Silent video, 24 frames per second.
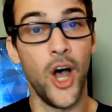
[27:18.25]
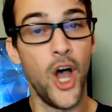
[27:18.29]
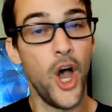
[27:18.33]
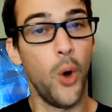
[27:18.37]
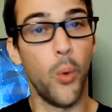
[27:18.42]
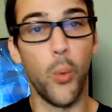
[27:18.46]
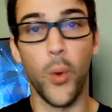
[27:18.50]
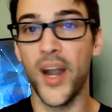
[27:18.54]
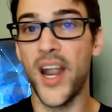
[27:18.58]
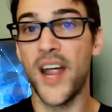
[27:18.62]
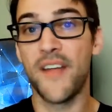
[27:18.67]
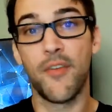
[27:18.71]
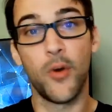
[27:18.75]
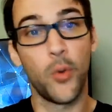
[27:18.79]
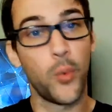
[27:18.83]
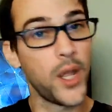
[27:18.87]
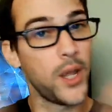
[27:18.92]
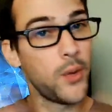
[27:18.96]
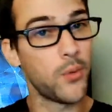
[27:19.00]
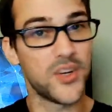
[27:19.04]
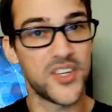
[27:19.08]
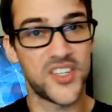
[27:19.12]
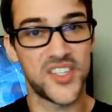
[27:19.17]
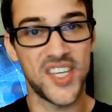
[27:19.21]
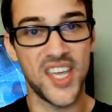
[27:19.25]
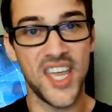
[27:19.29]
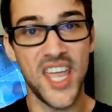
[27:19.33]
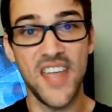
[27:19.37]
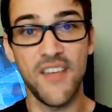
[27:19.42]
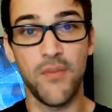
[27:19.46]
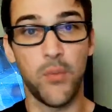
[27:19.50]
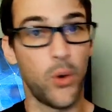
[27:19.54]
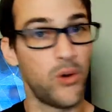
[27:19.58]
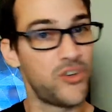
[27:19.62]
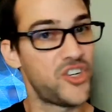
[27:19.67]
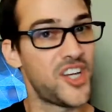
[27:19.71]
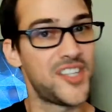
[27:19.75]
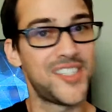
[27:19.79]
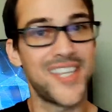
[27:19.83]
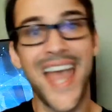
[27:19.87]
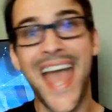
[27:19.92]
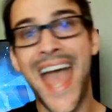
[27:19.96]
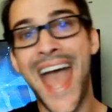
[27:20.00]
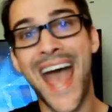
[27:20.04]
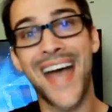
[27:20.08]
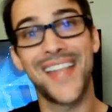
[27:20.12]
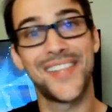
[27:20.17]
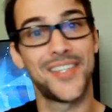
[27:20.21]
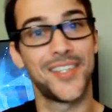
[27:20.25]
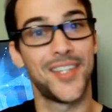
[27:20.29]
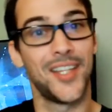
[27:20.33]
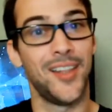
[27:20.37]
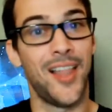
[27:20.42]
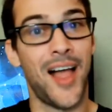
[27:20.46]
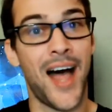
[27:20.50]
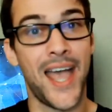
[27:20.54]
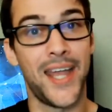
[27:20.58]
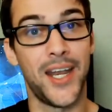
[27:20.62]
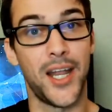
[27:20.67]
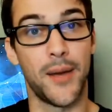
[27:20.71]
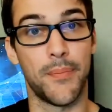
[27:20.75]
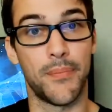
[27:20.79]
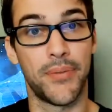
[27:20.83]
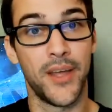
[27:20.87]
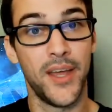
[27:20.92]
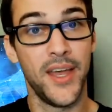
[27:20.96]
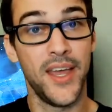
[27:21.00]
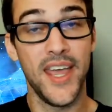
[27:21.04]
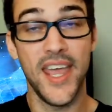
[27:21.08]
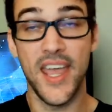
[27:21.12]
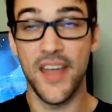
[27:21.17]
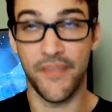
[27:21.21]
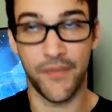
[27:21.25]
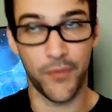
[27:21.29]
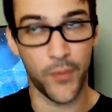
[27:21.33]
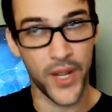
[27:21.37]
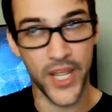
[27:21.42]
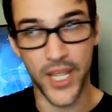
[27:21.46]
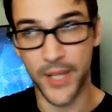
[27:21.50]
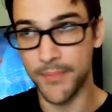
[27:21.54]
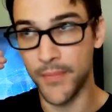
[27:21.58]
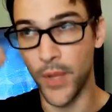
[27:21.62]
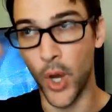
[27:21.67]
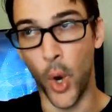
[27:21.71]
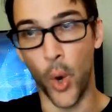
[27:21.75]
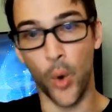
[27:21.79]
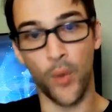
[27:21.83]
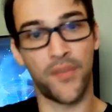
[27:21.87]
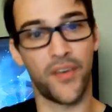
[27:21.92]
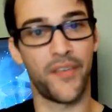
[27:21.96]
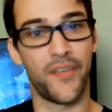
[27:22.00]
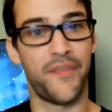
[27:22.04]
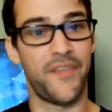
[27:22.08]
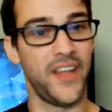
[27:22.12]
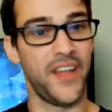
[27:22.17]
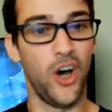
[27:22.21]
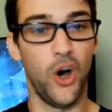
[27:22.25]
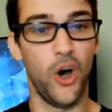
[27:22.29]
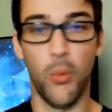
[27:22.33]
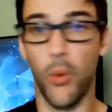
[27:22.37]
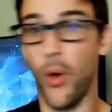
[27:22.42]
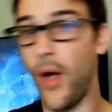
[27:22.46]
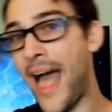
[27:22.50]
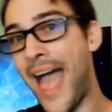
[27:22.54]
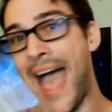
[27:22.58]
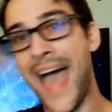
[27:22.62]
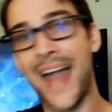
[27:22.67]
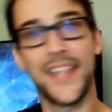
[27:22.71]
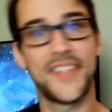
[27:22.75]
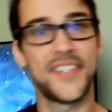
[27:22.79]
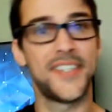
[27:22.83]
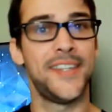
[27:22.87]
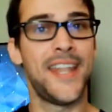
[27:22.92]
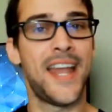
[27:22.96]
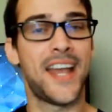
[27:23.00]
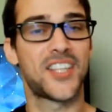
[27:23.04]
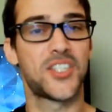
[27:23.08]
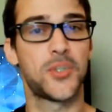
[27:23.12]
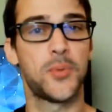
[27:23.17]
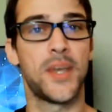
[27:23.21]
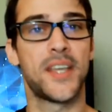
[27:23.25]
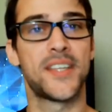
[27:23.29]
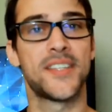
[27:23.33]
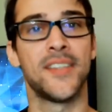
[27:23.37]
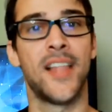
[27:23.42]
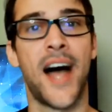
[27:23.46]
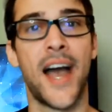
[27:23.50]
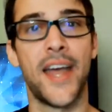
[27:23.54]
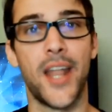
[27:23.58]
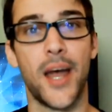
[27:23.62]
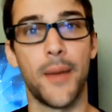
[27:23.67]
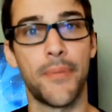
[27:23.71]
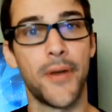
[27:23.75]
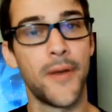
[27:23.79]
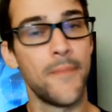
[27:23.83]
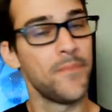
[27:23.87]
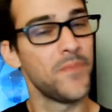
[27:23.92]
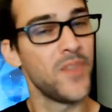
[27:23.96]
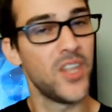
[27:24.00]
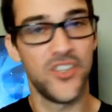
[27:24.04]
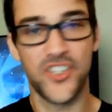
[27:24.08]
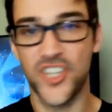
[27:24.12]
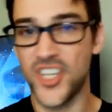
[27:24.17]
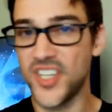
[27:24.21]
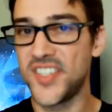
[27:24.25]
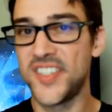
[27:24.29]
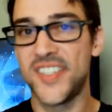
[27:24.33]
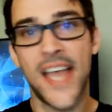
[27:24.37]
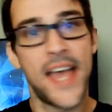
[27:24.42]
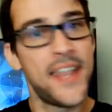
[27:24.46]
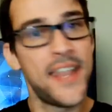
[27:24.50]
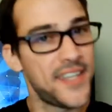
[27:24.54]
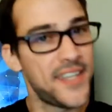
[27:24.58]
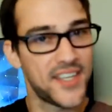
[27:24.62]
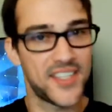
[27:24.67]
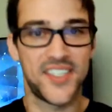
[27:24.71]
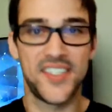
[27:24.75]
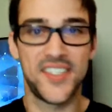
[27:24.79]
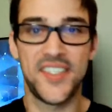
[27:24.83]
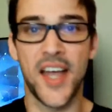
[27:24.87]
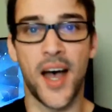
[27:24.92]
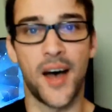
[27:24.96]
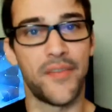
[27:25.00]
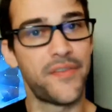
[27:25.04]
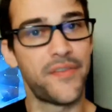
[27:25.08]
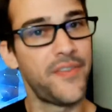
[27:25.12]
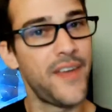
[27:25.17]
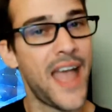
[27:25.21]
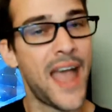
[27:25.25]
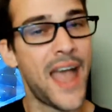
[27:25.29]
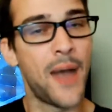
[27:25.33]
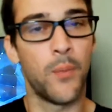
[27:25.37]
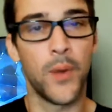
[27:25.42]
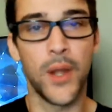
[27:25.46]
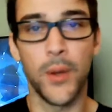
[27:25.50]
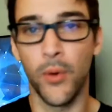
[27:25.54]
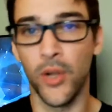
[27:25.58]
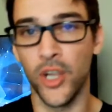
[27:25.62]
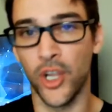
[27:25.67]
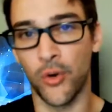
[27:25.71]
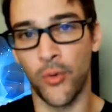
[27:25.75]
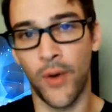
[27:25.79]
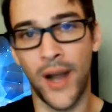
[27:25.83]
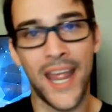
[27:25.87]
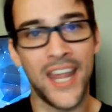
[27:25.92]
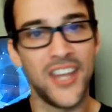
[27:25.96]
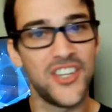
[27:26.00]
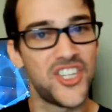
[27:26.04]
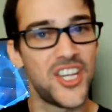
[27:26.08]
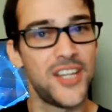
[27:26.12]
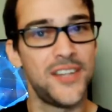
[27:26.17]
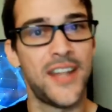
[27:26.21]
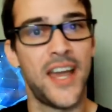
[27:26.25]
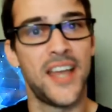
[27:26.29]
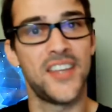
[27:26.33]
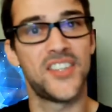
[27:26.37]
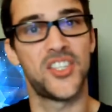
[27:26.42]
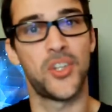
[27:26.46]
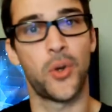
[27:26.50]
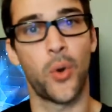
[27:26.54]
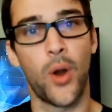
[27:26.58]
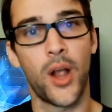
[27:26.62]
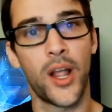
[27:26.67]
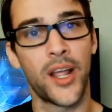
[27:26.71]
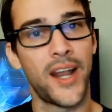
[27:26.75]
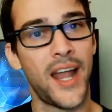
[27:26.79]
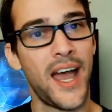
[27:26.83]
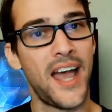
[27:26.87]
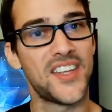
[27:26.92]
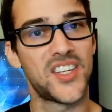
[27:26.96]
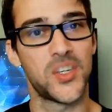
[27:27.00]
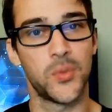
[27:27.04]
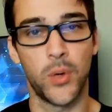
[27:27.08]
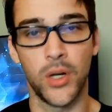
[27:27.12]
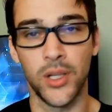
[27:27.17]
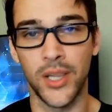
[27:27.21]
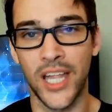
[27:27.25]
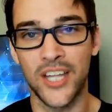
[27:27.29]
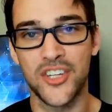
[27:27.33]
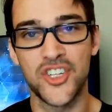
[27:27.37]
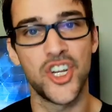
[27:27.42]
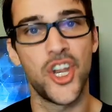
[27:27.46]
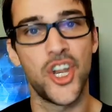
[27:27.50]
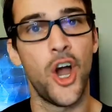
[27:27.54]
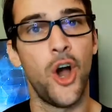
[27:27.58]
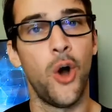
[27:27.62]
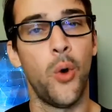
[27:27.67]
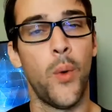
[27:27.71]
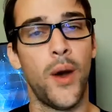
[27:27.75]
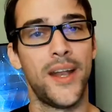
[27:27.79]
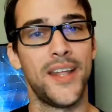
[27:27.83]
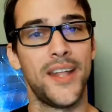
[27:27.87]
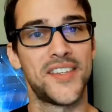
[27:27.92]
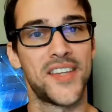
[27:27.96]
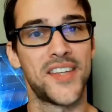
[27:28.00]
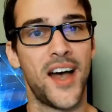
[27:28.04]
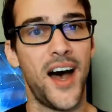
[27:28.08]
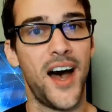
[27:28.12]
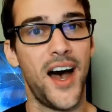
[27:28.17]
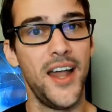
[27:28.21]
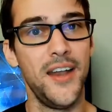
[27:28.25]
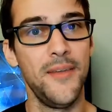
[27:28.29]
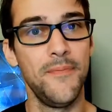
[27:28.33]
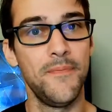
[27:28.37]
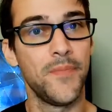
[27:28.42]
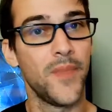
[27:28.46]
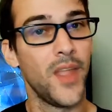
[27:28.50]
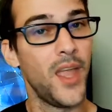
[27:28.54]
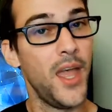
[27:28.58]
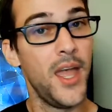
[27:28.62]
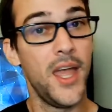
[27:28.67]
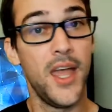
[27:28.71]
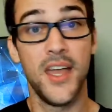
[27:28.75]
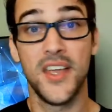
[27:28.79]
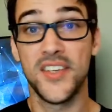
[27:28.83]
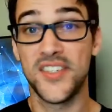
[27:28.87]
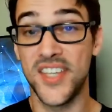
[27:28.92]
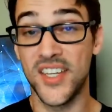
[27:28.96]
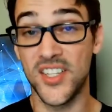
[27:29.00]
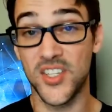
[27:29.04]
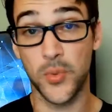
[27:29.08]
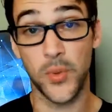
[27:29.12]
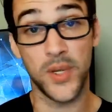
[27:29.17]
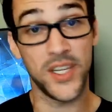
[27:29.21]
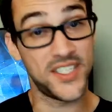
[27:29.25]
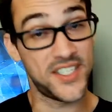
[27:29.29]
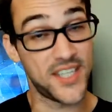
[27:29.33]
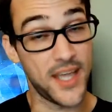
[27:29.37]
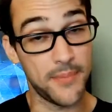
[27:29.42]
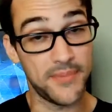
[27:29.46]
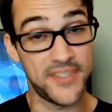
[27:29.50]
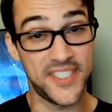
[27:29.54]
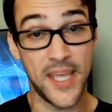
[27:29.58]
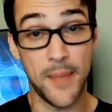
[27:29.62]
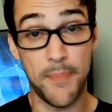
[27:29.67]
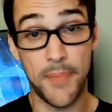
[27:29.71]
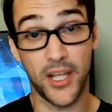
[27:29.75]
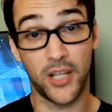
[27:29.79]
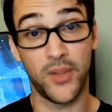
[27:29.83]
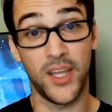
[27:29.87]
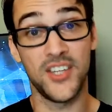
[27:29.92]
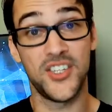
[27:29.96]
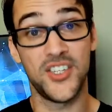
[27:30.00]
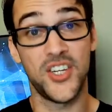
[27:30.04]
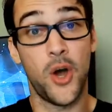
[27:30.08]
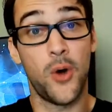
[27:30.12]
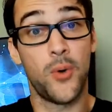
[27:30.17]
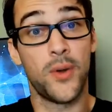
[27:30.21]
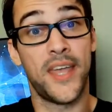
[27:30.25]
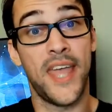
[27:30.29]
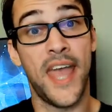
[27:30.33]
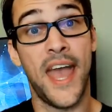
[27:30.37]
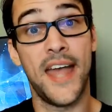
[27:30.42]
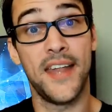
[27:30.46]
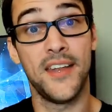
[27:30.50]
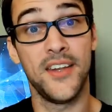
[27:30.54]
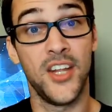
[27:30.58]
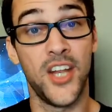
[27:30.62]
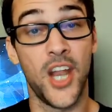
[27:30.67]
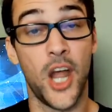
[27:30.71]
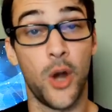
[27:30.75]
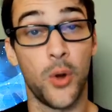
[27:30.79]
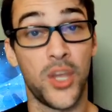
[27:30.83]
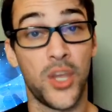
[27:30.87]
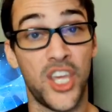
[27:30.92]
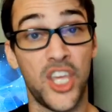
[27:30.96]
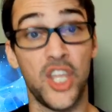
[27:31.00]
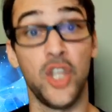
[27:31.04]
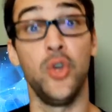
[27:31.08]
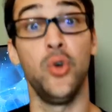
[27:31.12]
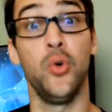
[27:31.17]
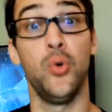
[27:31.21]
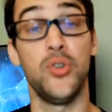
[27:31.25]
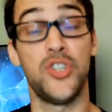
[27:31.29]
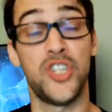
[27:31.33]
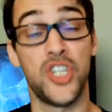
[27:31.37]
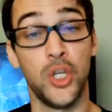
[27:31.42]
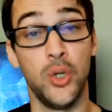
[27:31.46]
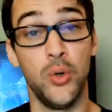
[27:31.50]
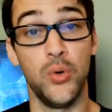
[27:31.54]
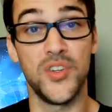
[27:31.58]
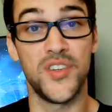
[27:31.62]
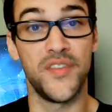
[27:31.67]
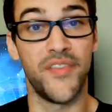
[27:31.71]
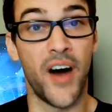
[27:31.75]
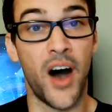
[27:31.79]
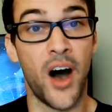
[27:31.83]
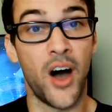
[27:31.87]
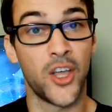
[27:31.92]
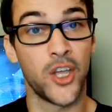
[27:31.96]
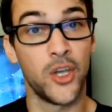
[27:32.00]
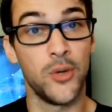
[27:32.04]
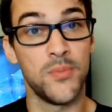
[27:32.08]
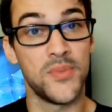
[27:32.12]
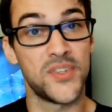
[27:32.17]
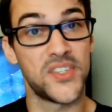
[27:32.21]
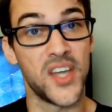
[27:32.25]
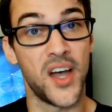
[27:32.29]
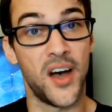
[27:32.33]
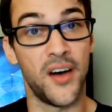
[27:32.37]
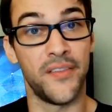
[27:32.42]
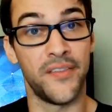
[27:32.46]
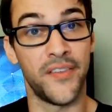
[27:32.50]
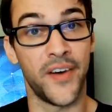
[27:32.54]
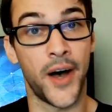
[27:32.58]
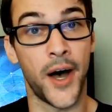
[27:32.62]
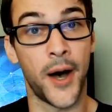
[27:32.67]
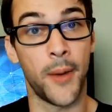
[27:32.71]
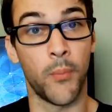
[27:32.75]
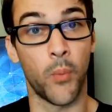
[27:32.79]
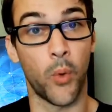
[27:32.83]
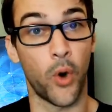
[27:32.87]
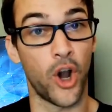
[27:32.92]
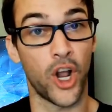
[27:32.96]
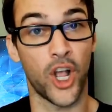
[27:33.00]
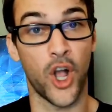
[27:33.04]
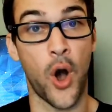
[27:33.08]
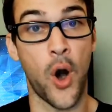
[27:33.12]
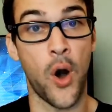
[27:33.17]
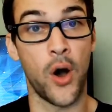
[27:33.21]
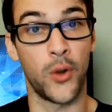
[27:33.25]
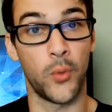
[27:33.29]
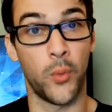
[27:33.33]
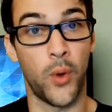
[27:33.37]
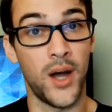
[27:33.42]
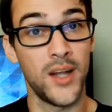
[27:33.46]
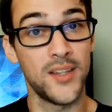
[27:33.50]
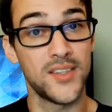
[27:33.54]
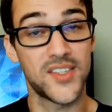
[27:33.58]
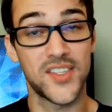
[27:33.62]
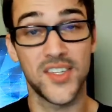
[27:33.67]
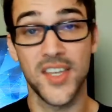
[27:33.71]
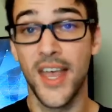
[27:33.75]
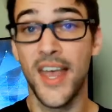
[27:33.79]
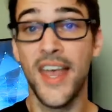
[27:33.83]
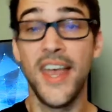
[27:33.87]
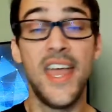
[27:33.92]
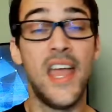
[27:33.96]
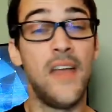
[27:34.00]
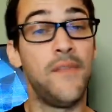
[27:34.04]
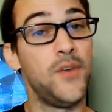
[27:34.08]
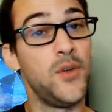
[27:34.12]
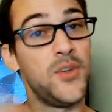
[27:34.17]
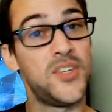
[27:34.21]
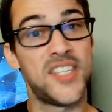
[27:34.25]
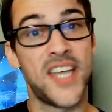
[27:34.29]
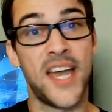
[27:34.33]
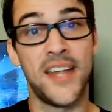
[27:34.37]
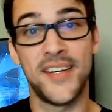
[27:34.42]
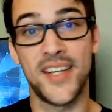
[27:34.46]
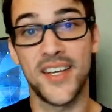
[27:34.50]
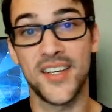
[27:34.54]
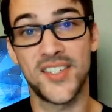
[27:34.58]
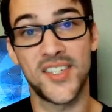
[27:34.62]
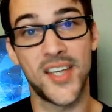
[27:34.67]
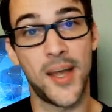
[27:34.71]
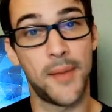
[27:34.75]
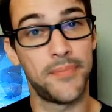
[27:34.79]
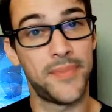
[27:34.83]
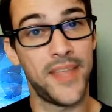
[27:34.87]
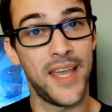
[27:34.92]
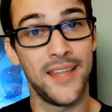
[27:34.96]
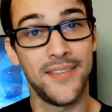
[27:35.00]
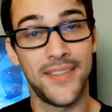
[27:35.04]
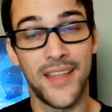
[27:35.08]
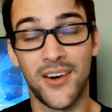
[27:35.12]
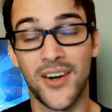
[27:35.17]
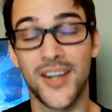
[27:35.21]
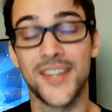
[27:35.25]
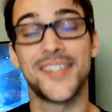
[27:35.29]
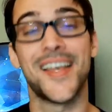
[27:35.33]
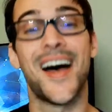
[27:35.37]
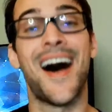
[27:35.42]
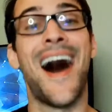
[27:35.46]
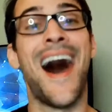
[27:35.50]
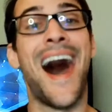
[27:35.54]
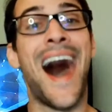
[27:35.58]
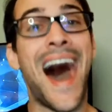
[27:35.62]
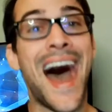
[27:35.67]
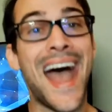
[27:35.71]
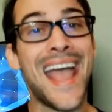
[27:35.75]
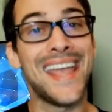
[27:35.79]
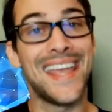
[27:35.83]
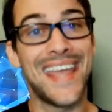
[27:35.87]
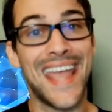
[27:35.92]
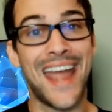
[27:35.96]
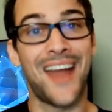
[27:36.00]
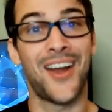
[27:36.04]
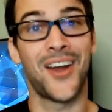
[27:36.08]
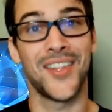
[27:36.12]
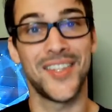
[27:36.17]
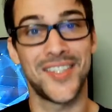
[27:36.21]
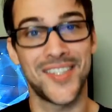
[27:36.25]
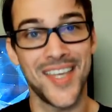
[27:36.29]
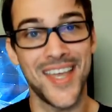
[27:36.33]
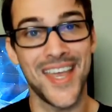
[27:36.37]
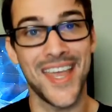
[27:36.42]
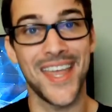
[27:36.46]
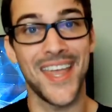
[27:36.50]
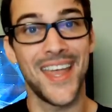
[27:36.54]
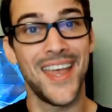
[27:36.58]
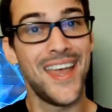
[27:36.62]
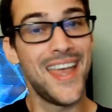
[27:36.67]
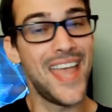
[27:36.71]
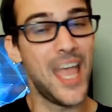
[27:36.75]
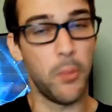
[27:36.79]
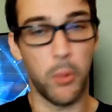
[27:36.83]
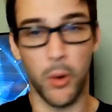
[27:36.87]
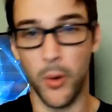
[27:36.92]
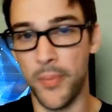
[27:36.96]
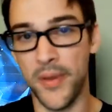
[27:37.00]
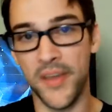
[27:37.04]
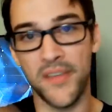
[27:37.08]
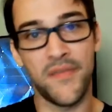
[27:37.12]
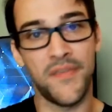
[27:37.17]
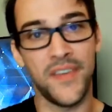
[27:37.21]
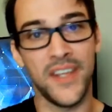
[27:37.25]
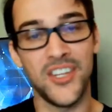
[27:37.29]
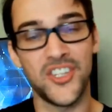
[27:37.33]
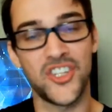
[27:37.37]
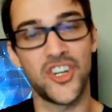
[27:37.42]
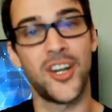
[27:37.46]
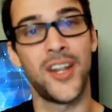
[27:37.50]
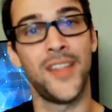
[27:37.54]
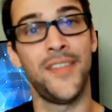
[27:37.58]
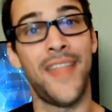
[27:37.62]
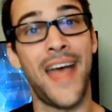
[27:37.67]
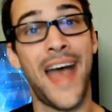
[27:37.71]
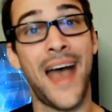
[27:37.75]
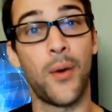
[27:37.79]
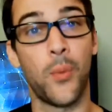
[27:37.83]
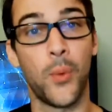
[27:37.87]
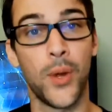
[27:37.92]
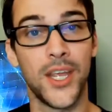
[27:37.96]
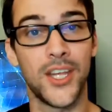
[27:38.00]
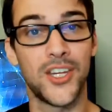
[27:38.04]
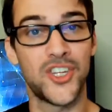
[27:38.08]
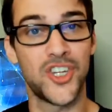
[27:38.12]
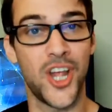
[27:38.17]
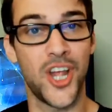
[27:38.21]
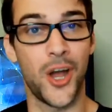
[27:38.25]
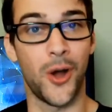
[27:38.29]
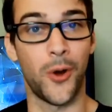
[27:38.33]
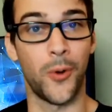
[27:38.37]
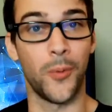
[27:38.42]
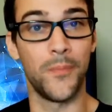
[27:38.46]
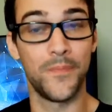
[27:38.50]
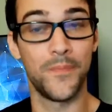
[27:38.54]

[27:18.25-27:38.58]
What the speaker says: Whatever we receive, we'll just add to the lineup. If we overfill, we'll add it to next week's lineup. Just send us stuff and we will arrange it nice and organized, and we'll let you know when it's on. Since we typically don't get, huge volumes of work all at once, if you send us something, there is a high guarantee it will be featured in that week's show.